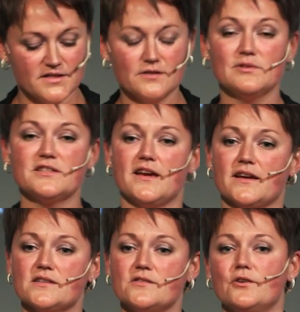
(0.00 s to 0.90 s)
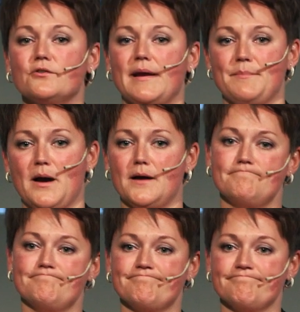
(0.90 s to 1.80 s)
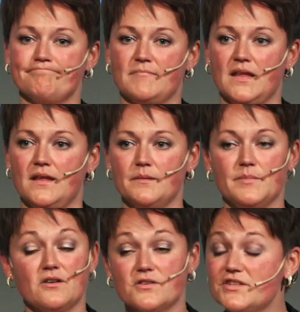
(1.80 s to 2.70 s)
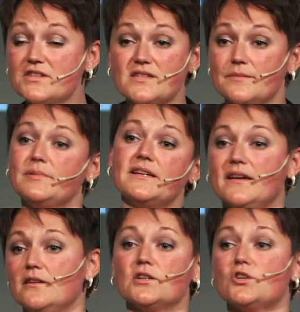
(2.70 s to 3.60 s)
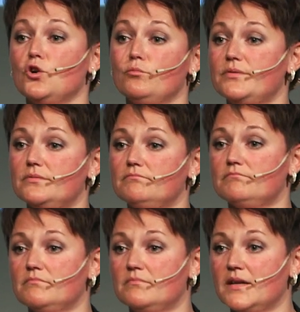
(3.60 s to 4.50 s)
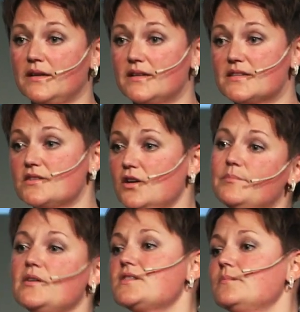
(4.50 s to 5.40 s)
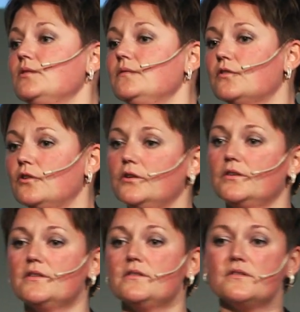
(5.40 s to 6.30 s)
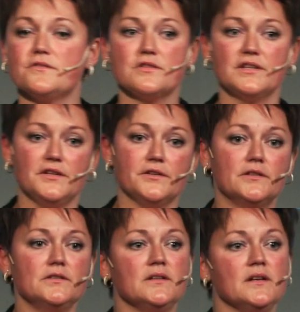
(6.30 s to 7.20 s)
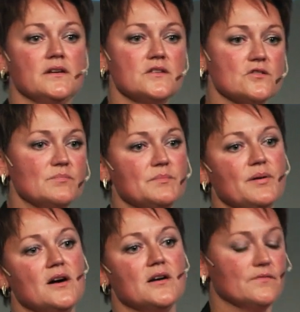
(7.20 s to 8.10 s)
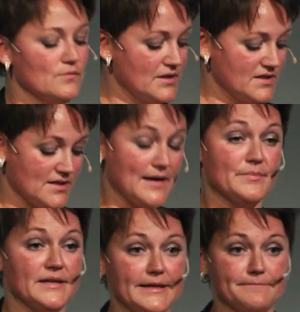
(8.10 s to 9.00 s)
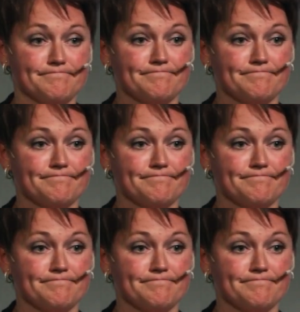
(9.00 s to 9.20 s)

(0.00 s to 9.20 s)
she will text her grandma because she simply cannot cope. It's not possible for her to hear, to be part of what is happening.